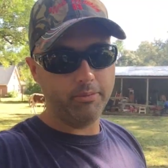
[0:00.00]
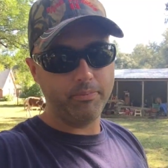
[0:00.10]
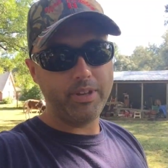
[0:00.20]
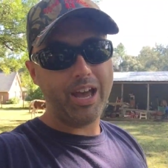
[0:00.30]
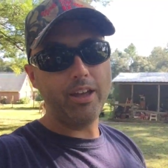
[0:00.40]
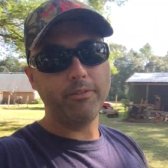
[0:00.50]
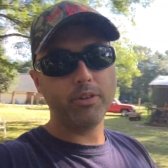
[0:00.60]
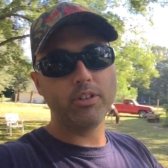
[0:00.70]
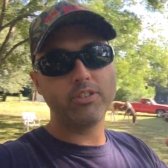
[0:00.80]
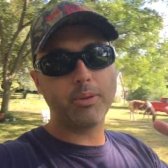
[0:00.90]
Um, now, if
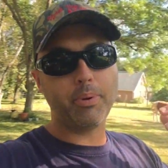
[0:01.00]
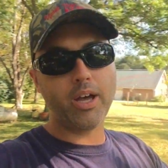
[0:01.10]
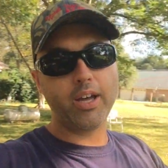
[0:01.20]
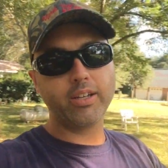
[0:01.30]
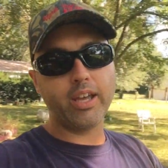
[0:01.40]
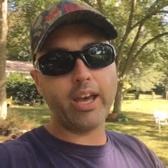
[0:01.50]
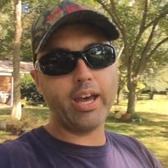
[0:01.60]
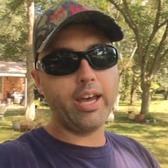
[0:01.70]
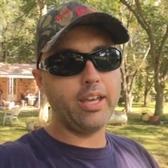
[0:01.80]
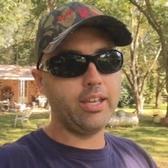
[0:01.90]
you're just a pond
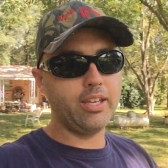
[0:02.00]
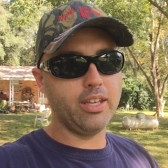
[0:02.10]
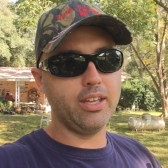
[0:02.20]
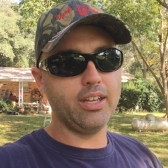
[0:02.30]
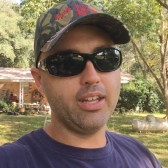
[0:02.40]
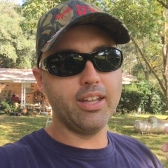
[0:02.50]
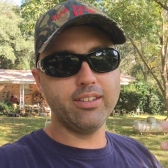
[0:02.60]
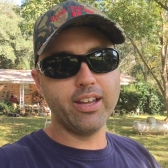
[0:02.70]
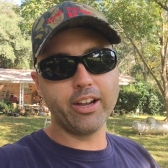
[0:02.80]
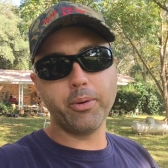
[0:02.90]
guy and
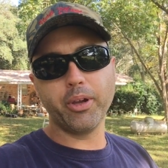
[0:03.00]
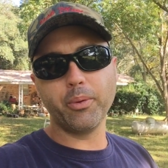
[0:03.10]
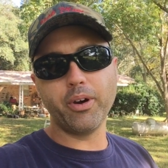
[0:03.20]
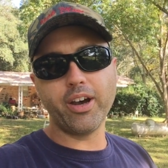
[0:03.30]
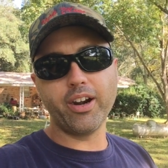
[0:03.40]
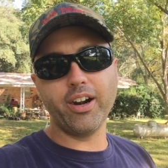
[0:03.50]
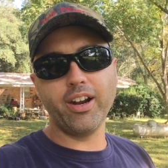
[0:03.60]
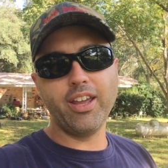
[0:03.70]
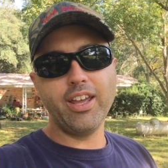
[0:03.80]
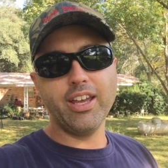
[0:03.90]
it's not quick water
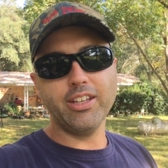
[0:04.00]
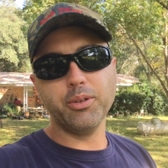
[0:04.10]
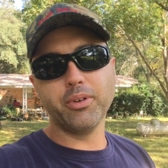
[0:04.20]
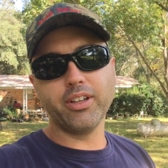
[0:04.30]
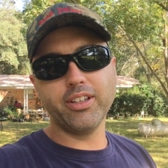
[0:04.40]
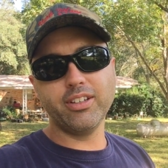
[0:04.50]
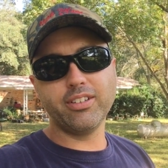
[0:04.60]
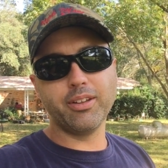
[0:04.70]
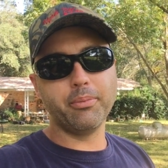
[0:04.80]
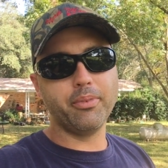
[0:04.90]
and you want to leash the,